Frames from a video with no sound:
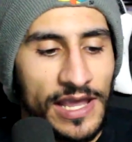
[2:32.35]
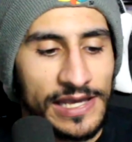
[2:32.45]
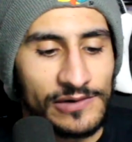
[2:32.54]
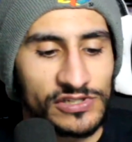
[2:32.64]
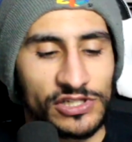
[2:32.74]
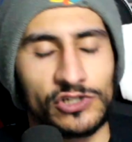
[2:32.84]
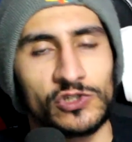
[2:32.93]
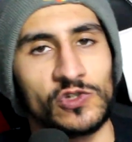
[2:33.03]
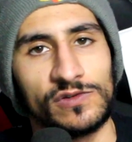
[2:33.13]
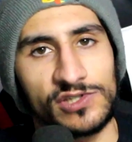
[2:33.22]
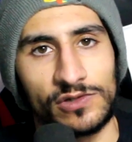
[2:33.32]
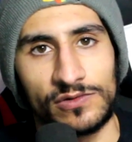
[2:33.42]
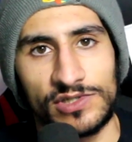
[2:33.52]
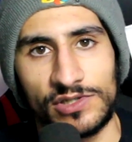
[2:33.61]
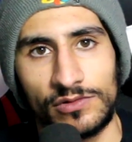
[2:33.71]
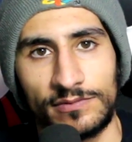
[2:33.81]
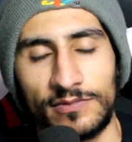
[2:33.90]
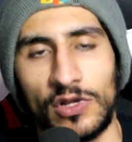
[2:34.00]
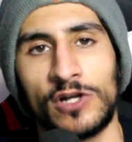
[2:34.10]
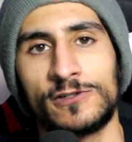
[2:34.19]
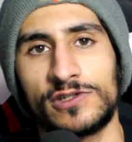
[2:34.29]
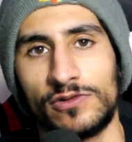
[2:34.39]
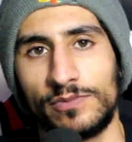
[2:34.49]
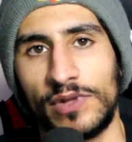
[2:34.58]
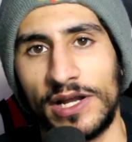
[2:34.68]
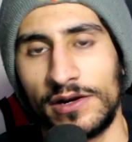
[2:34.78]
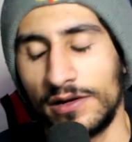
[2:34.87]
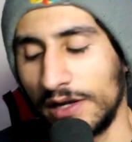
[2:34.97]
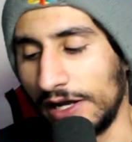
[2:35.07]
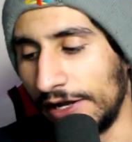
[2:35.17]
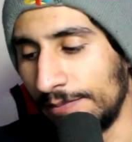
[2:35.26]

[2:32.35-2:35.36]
And it was a little too soon to launch 2-player.